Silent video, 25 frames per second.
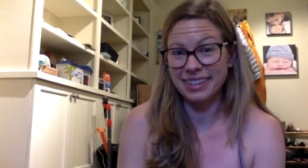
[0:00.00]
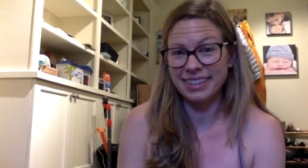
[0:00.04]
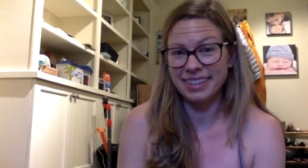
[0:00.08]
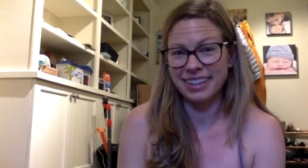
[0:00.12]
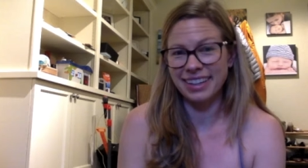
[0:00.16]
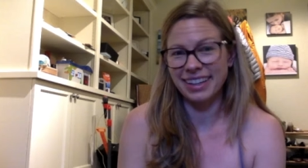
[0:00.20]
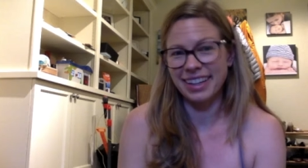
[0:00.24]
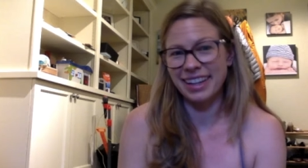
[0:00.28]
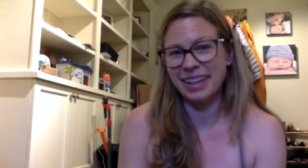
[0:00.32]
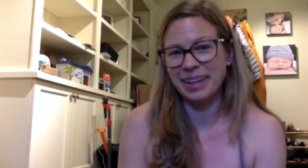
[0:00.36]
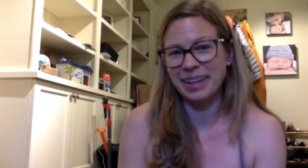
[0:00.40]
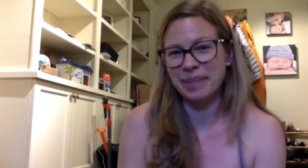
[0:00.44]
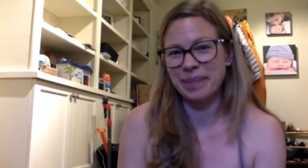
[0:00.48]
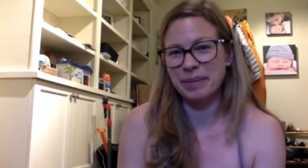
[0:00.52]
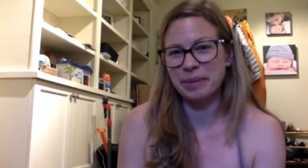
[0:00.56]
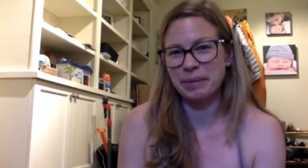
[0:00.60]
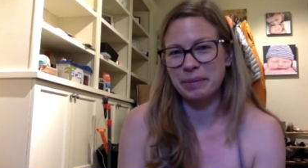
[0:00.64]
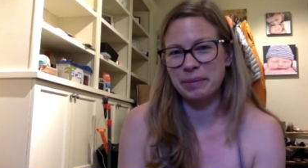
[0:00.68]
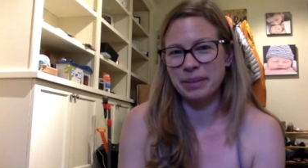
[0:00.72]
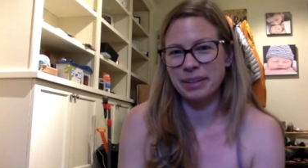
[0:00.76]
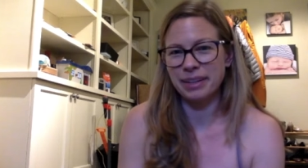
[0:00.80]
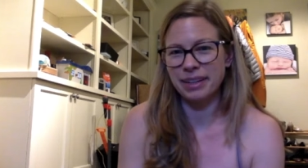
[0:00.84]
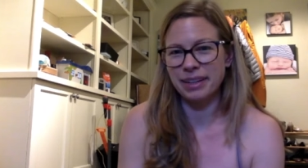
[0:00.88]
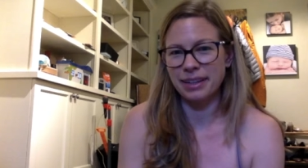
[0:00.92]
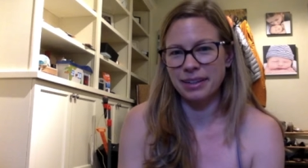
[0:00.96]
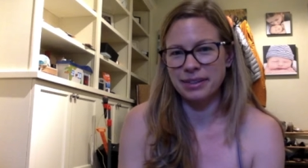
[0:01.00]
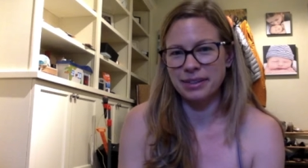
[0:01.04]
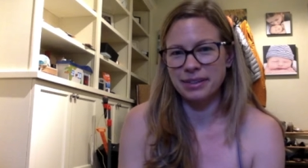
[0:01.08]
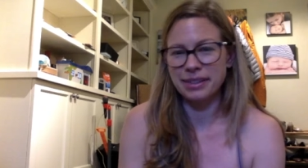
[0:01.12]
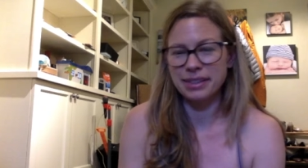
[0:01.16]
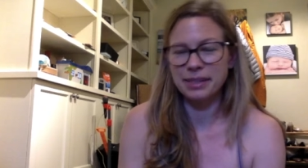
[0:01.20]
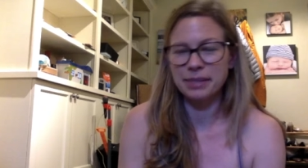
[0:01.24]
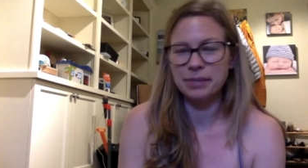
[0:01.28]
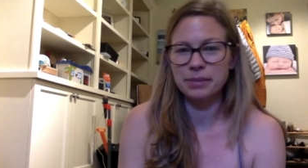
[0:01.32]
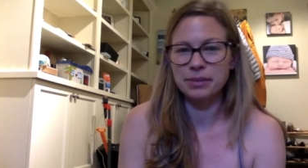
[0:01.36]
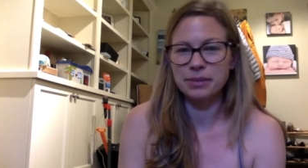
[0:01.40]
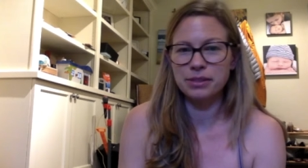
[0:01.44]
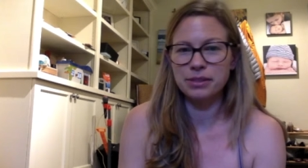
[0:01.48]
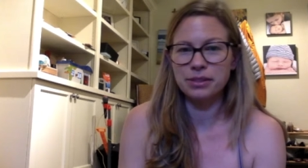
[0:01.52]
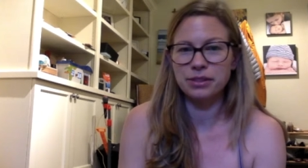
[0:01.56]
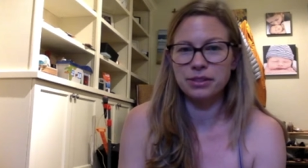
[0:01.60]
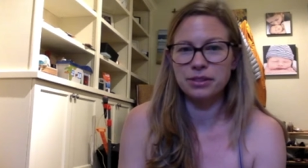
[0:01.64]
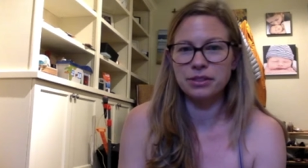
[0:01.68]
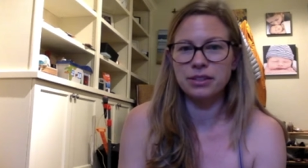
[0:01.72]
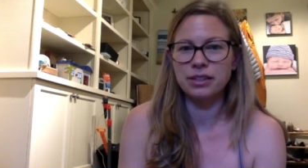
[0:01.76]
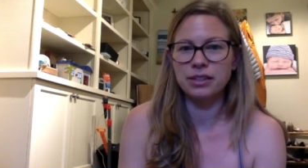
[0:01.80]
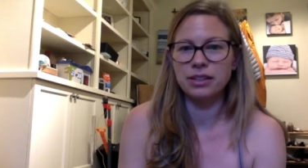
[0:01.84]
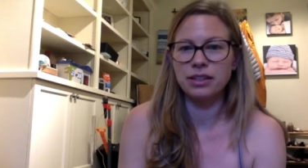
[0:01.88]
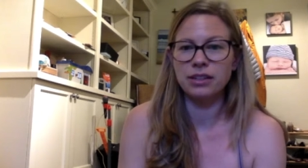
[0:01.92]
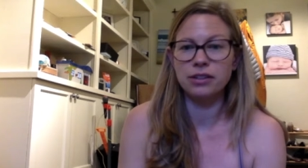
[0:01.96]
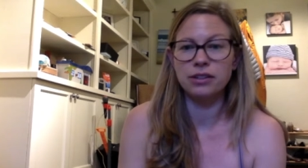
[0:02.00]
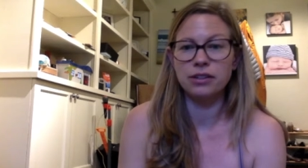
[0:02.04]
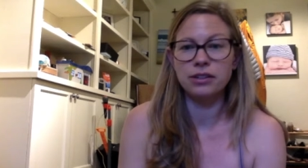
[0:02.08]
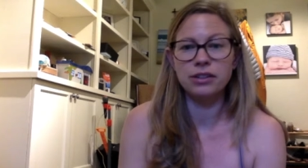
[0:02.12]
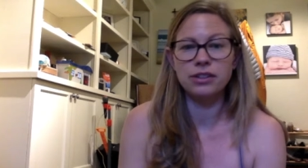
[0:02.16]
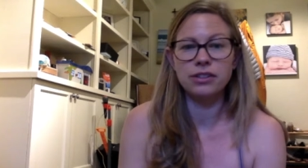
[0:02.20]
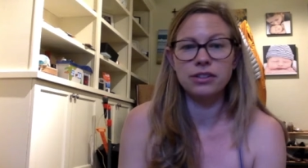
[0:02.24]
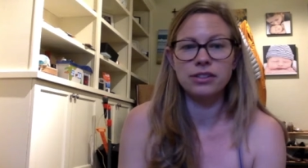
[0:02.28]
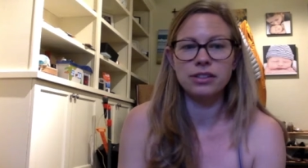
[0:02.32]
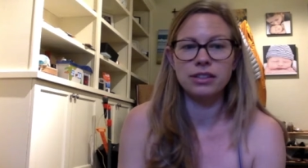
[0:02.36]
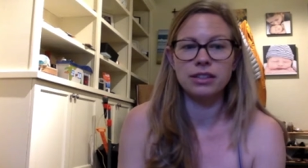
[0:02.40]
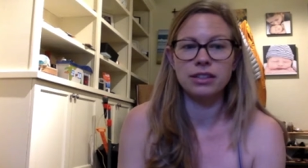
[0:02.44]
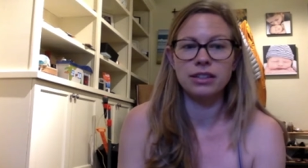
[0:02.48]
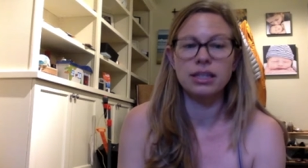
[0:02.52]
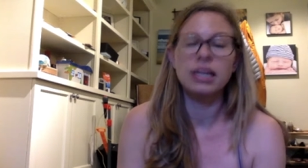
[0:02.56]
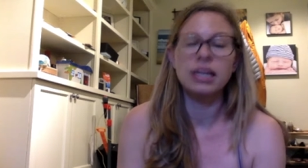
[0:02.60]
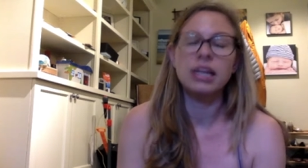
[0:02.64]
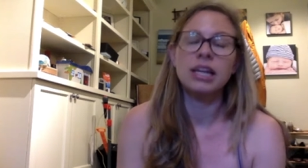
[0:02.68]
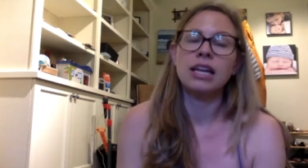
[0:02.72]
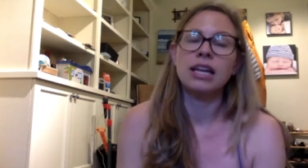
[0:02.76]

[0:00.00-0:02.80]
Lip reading: Again, I'm going to be announcing him soon and introducing